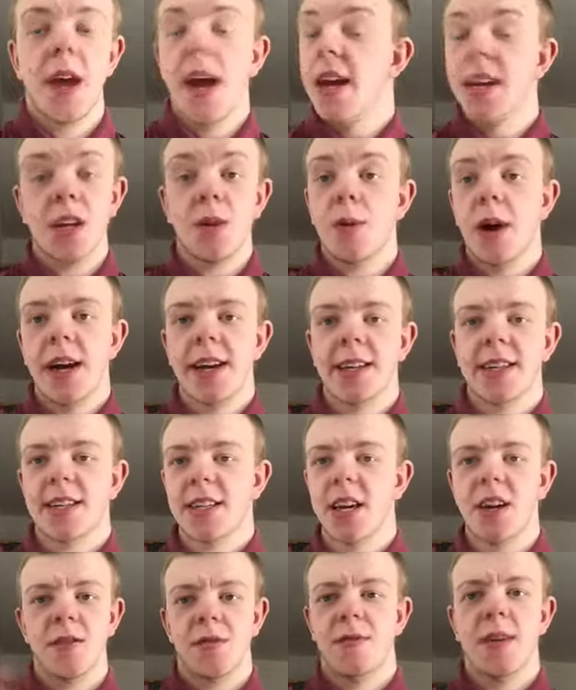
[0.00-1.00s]
Anyway,
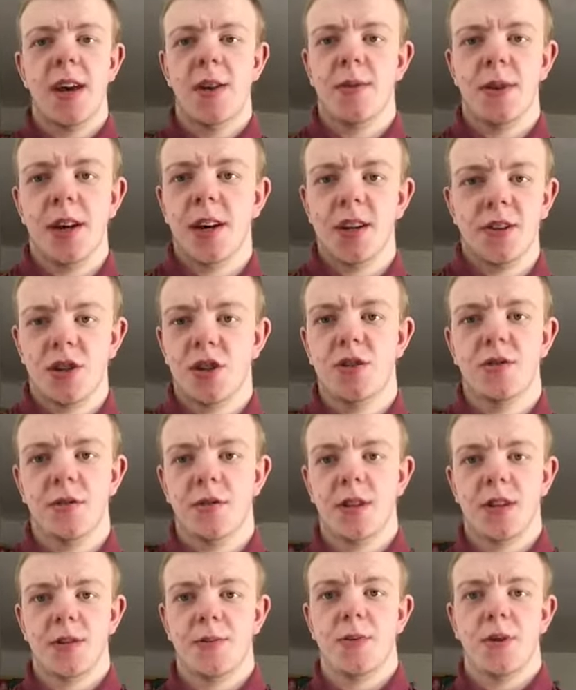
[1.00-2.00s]
so there we are, just
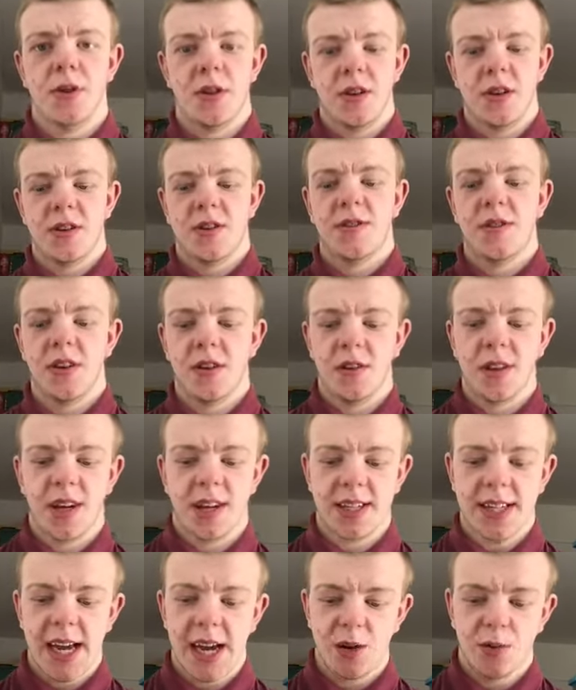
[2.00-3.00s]
wanting to point those few
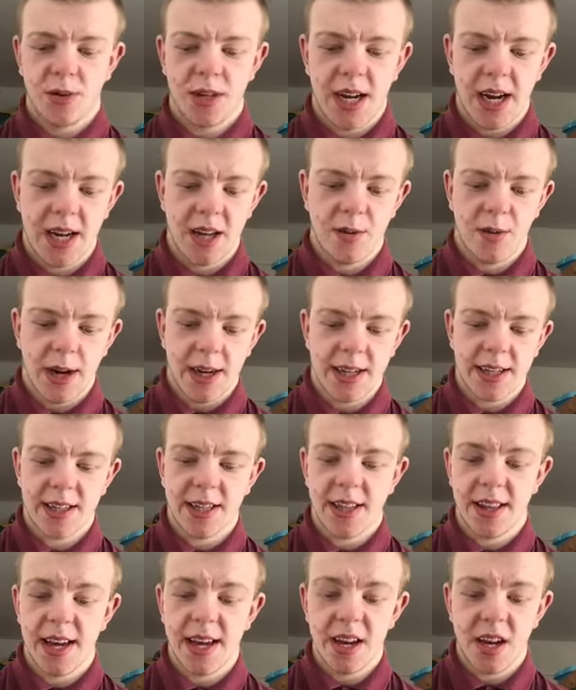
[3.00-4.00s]
things out. Anyway,
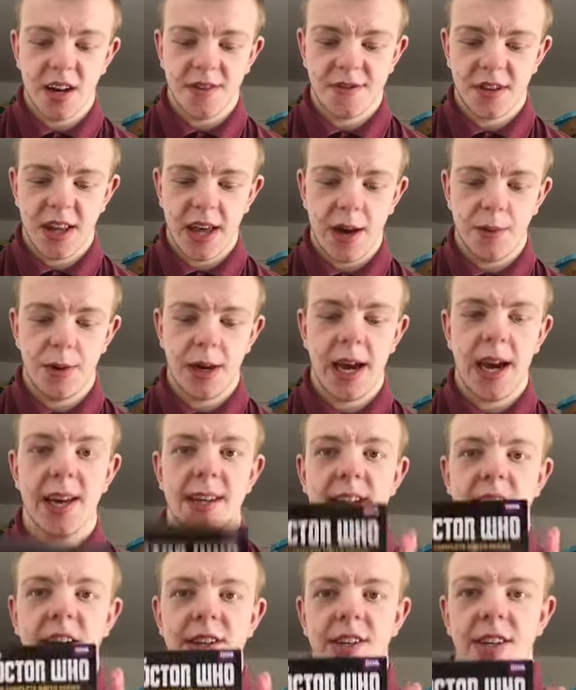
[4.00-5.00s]
so then after that we
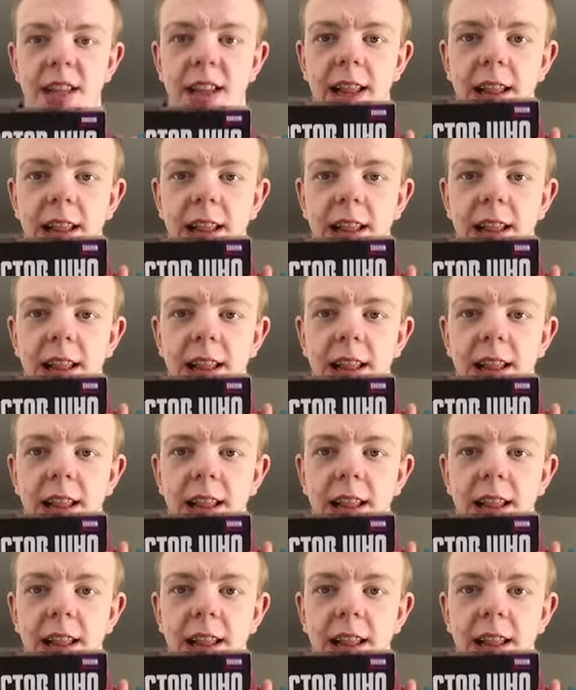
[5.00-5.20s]
had Under the